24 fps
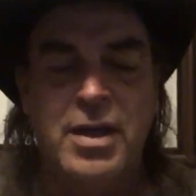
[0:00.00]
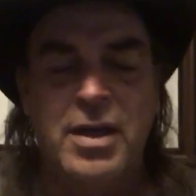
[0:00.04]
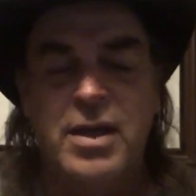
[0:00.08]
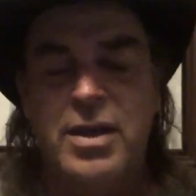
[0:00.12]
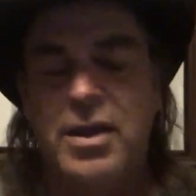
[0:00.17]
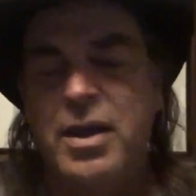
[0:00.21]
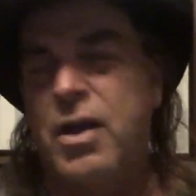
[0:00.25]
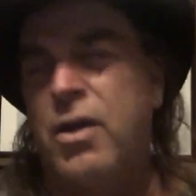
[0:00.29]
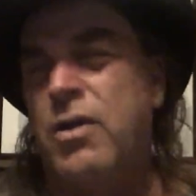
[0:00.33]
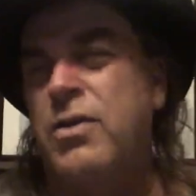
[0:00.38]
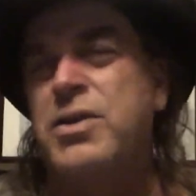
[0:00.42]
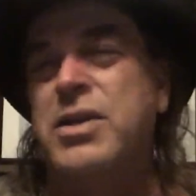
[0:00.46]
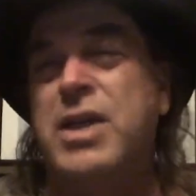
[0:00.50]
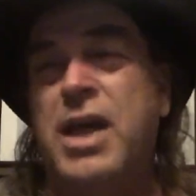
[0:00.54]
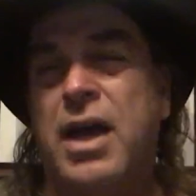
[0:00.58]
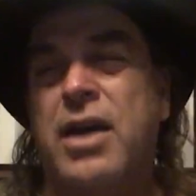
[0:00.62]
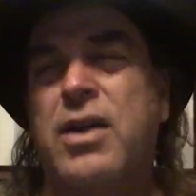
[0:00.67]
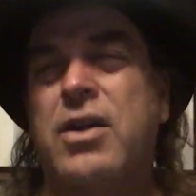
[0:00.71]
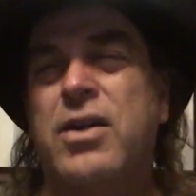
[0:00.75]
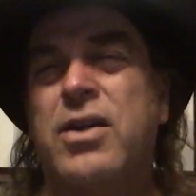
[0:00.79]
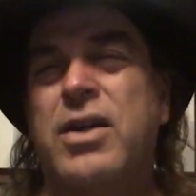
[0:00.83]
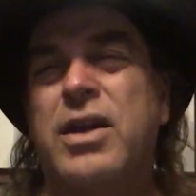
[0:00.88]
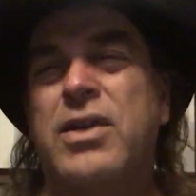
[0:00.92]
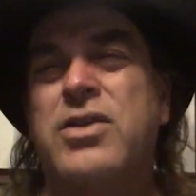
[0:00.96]
They always
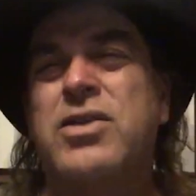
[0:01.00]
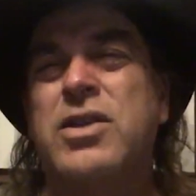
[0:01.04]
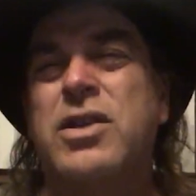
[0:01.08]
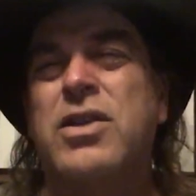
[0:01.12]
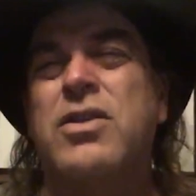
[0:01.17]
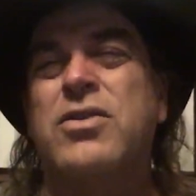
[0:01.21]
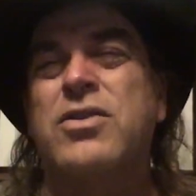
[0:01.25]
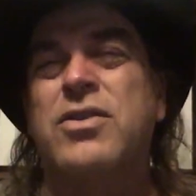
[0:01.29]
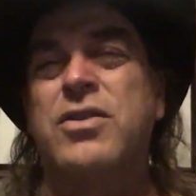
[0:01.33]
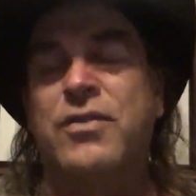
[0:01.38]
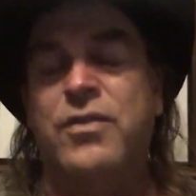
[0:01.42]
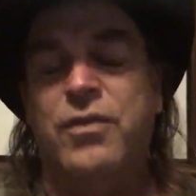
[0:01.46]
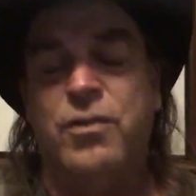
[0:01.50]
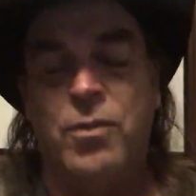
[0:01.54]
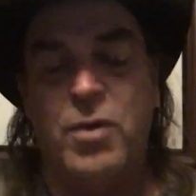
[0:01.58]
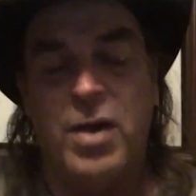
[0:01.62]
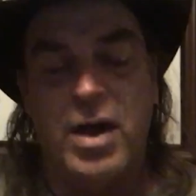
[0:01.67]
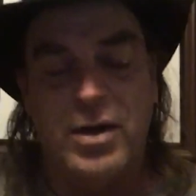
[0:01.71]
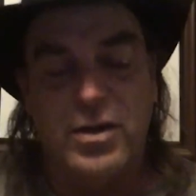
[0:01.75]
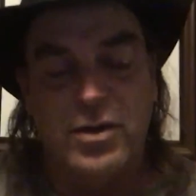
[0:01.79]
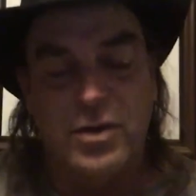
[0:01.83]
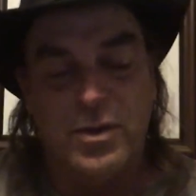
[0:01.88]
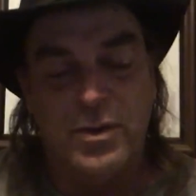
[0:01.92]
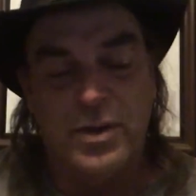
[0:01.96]
got good excuses for why
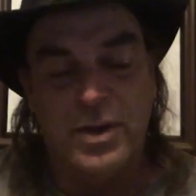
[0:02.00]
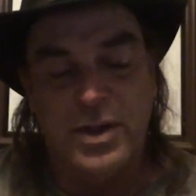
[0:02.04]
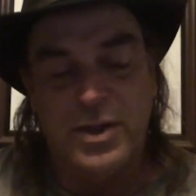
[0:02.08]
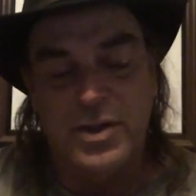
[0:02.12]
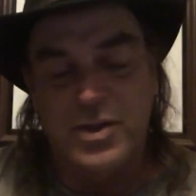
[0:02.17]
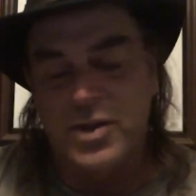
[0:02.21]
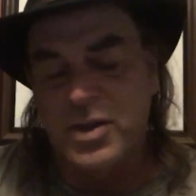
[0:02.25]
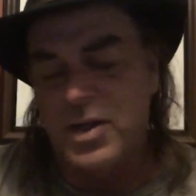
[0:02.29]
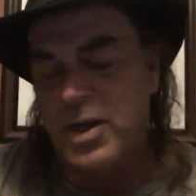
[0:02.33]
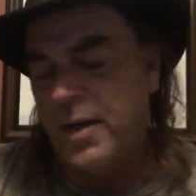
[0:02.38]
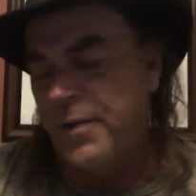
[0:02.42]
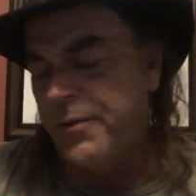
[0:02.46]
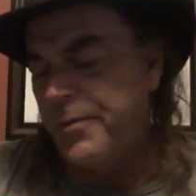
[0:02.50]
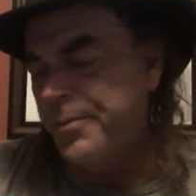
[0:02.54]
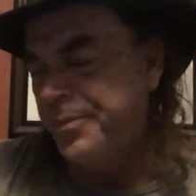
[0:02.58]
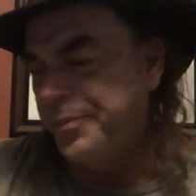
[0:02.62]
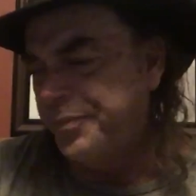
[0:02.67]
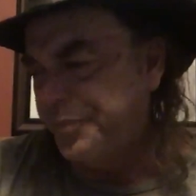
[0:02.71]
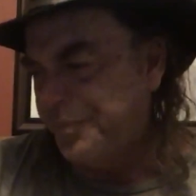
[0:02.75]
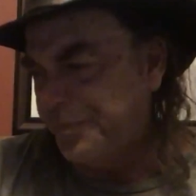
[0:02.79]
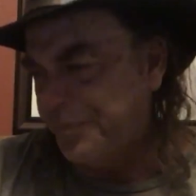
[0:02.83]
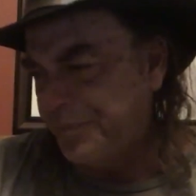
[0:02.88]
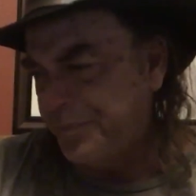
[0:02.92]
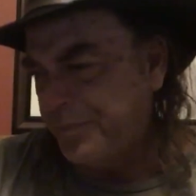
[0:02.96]
I'm doing this stuff.
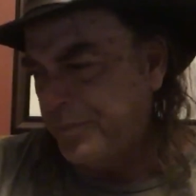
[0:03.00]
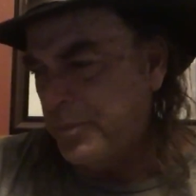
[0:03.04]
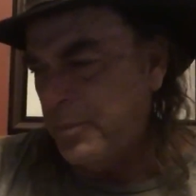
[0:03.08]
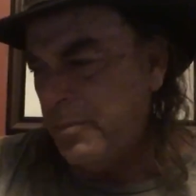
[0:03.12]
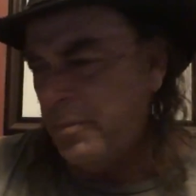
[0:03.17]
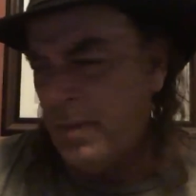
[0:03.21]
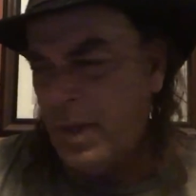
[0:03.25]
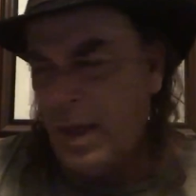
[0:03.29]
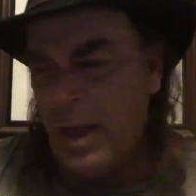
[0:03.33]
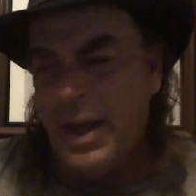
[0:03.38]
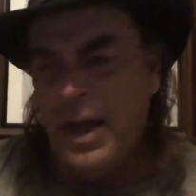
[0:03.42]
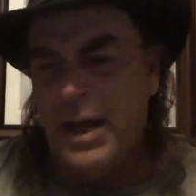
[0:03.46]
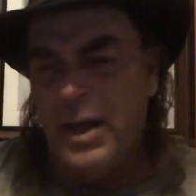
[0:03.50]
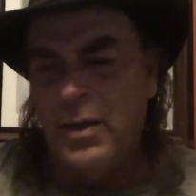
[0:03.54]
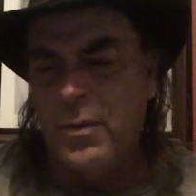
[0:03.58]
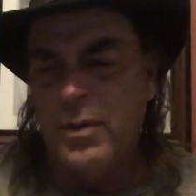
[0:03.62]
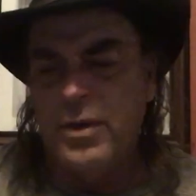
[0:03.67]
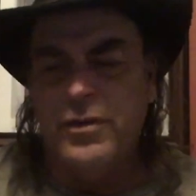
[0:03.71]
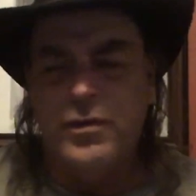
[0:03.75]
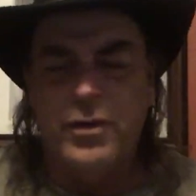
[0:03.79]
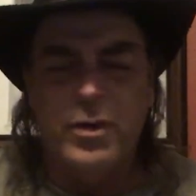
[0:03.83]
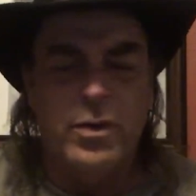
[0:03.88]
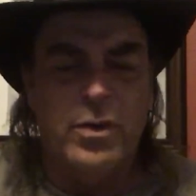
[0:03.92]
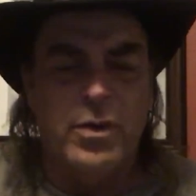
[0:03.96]

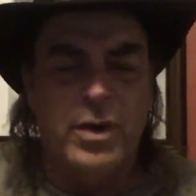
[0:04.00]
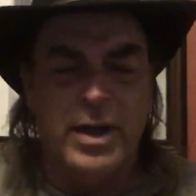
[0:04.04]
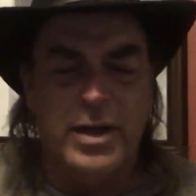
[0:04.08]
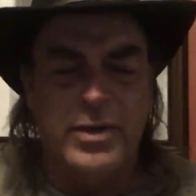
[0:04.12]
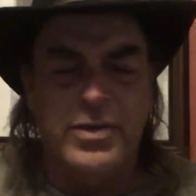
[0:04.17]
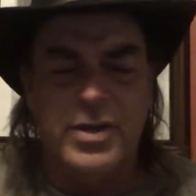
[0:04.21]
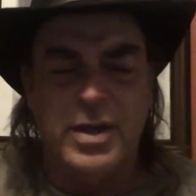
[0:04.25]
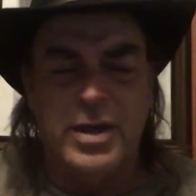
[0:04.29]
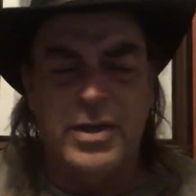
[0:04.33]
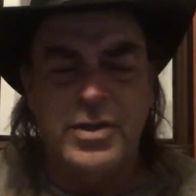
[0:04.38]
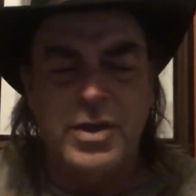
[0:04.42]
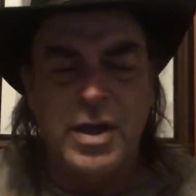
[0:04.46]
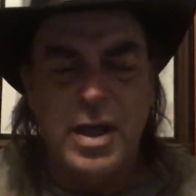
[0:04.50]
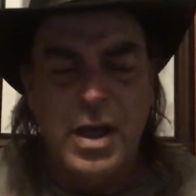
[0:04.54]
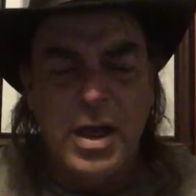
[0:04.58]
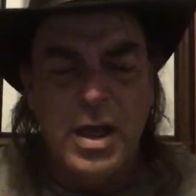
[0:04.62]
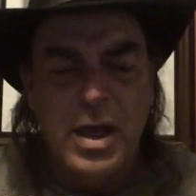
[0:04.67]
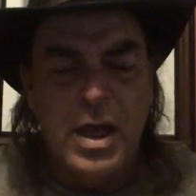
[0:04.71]
Anyways, Fugle gets this.